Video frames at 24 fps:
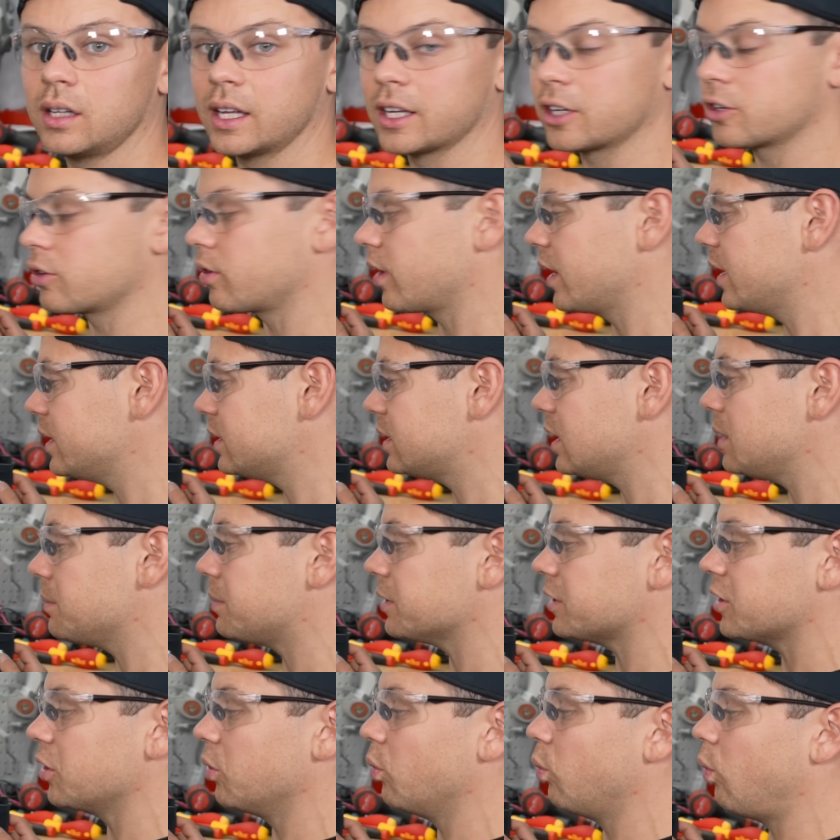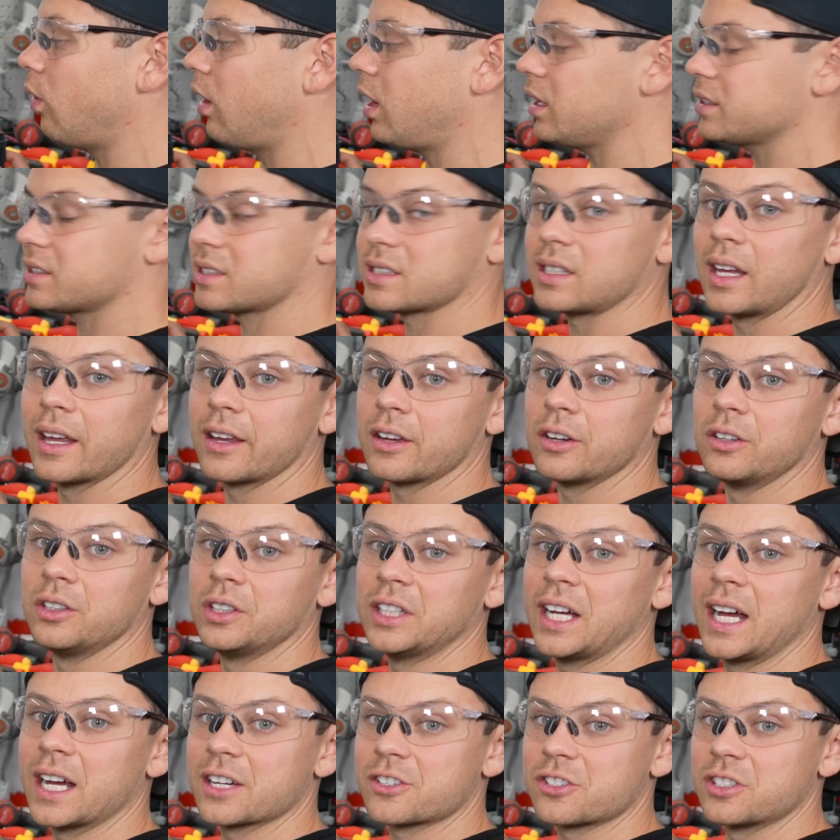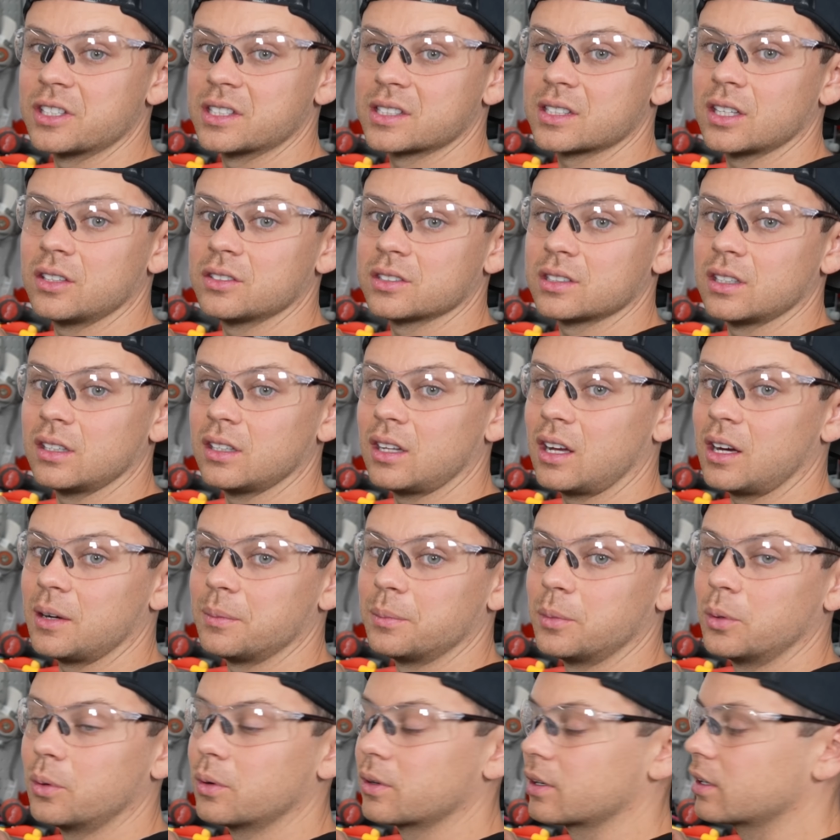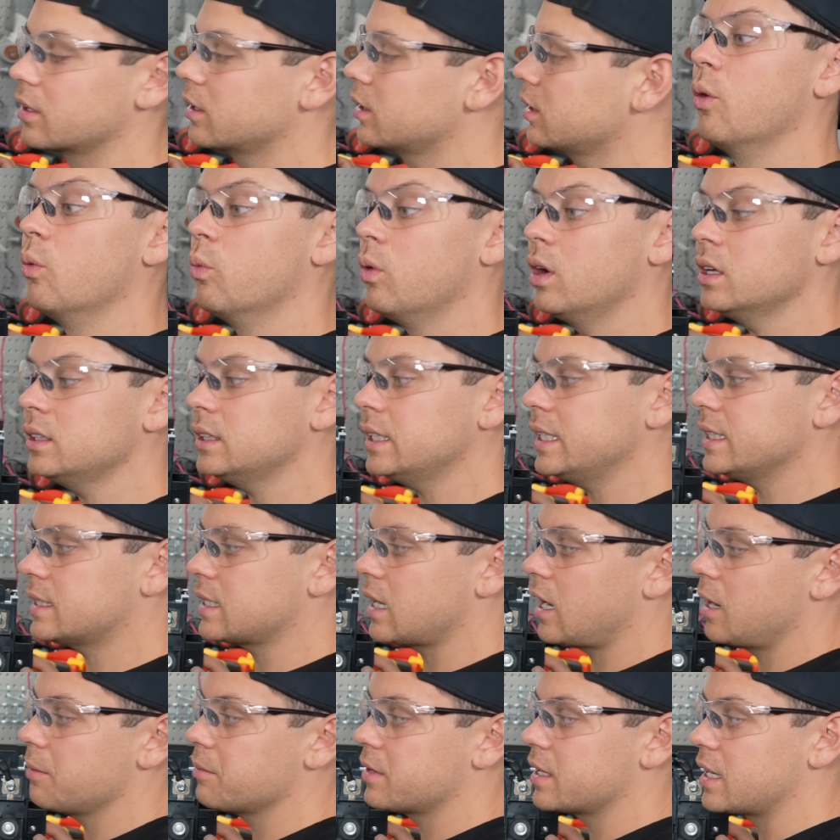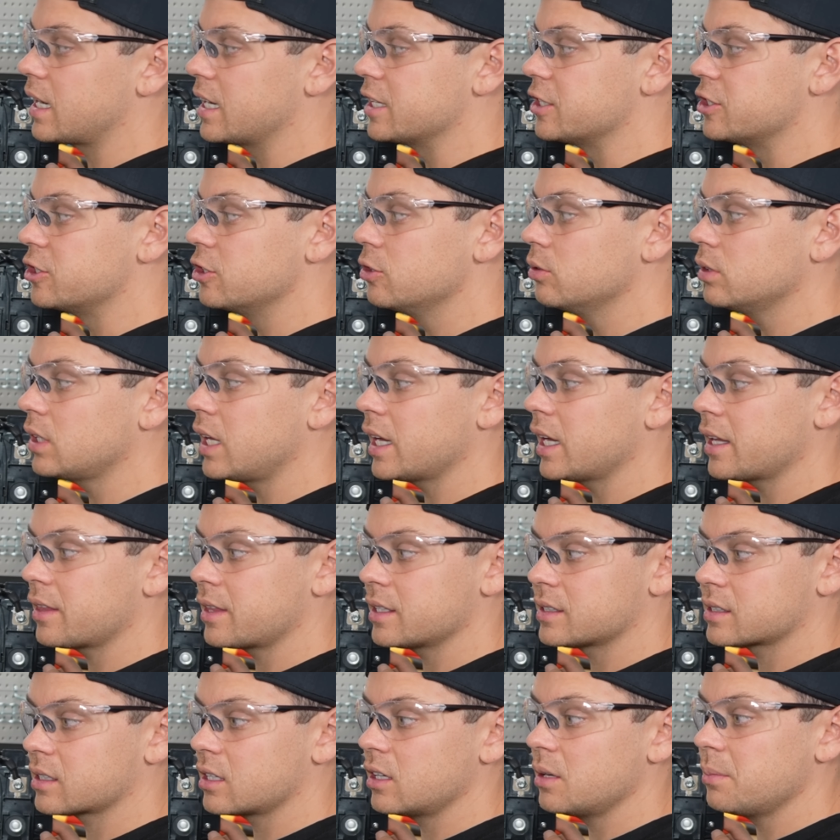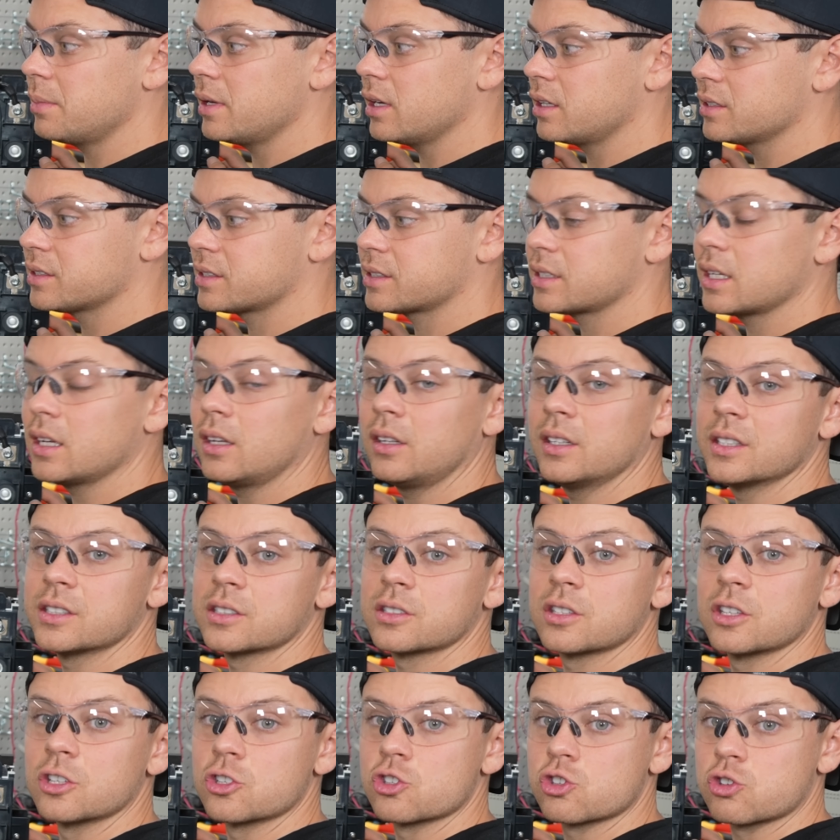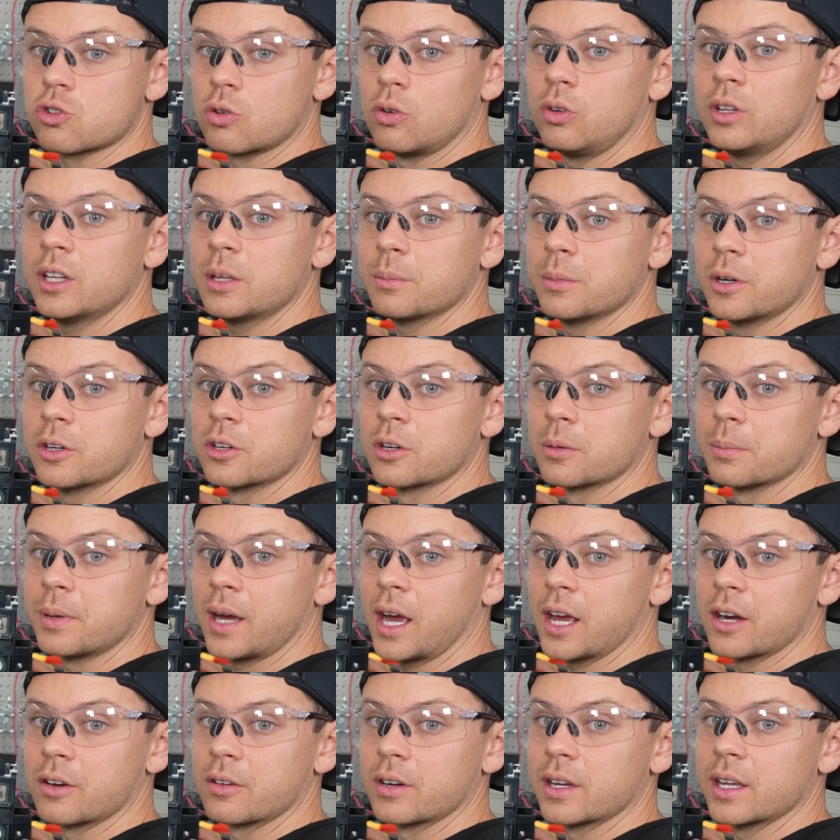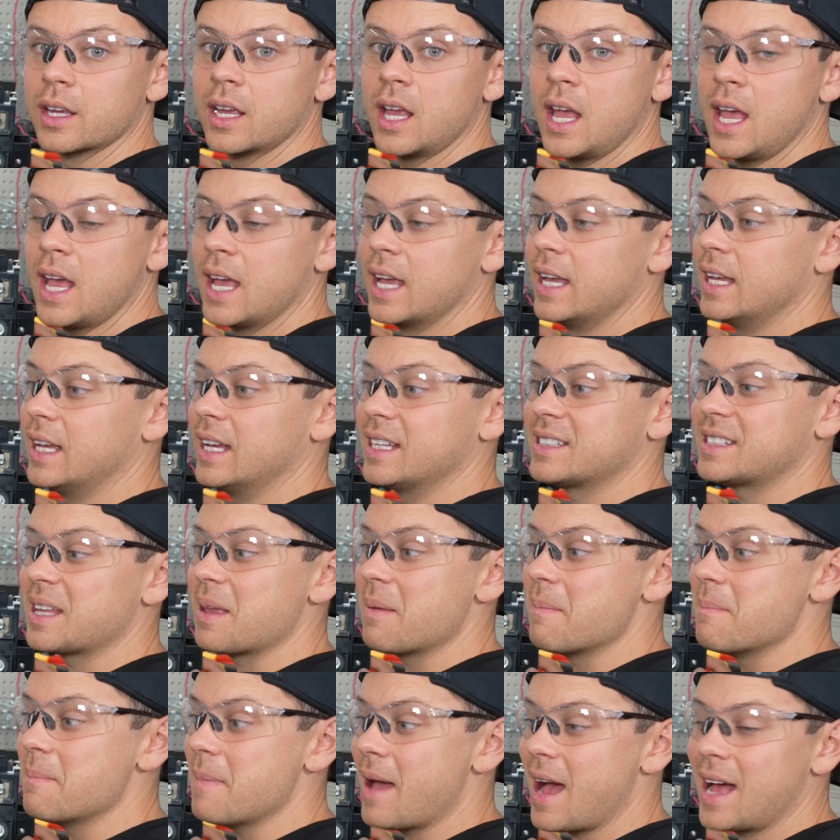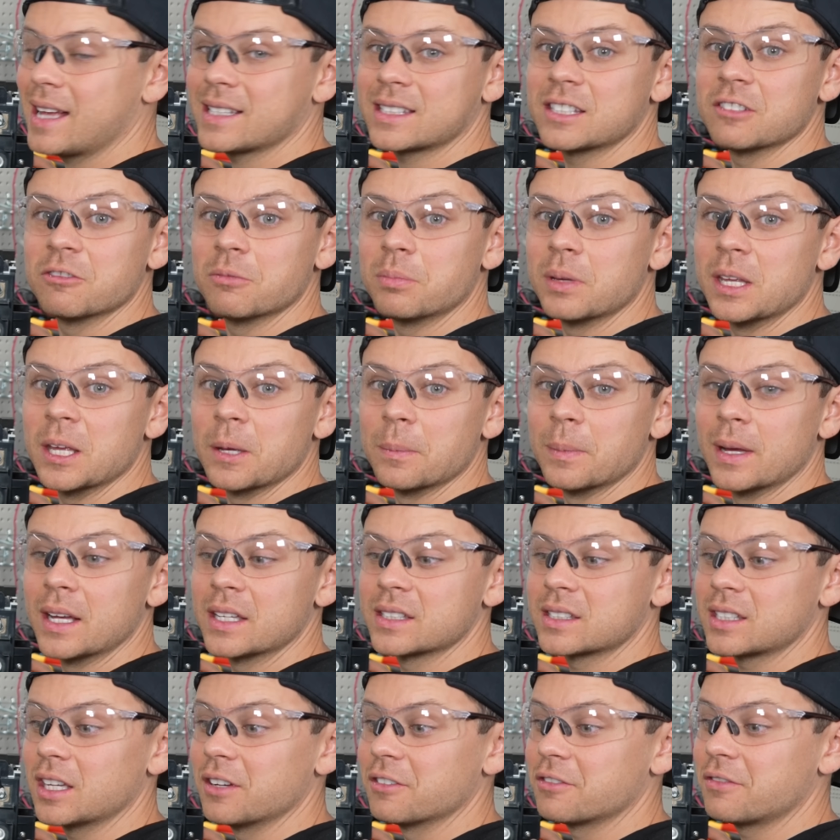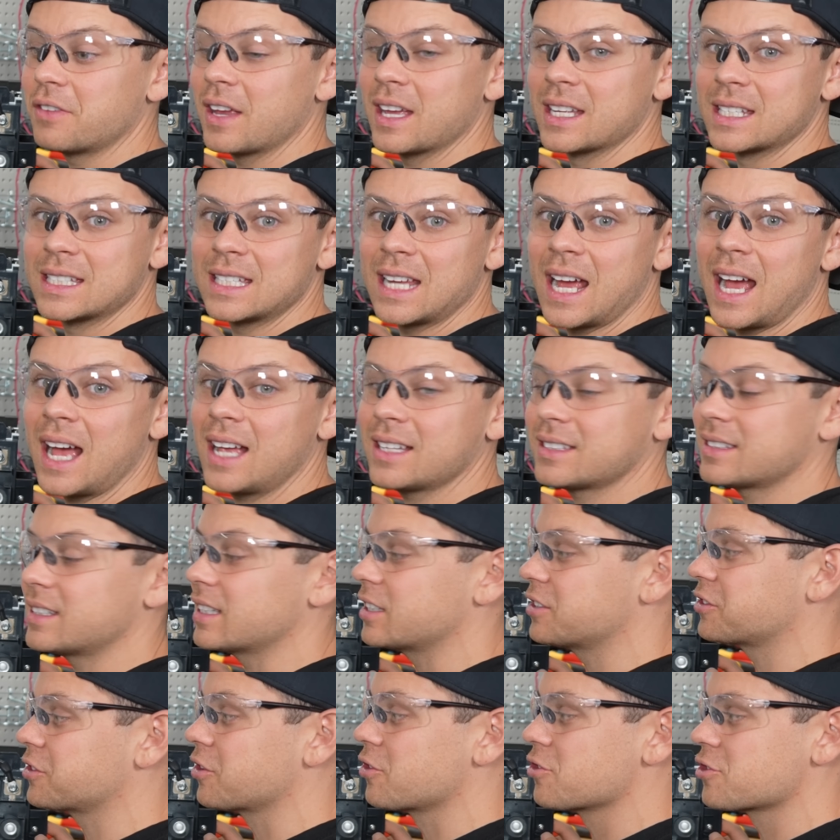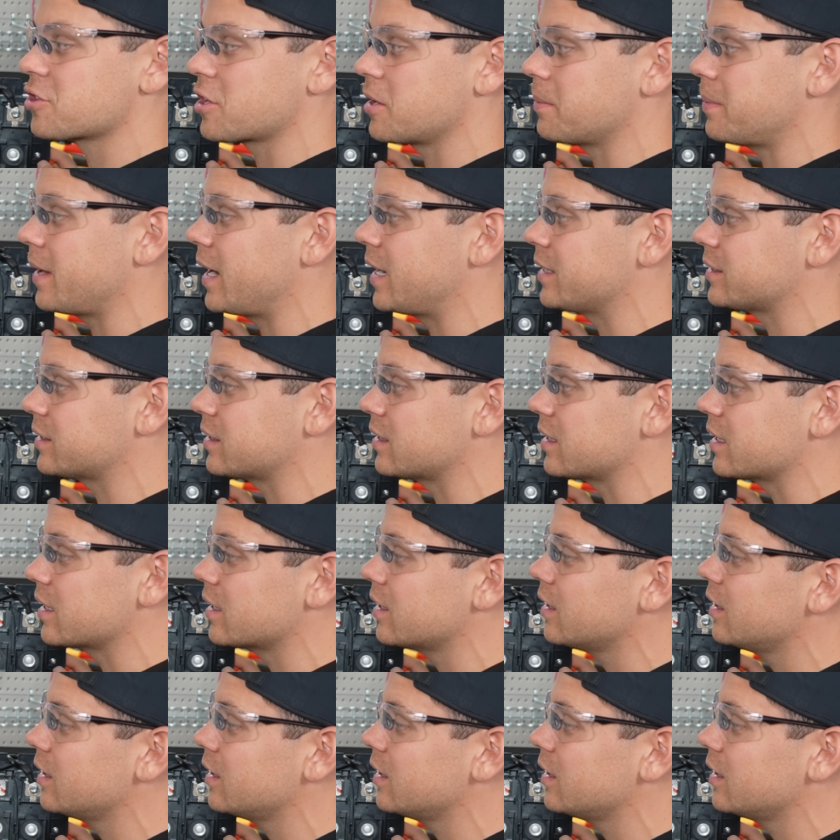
like crazy, but the Wattcycle actually sells a lot more. A one LiTime that I do like that's gonna be on sale is the trolling motor battery. It has a massive BMS, a fantastic surge capacity,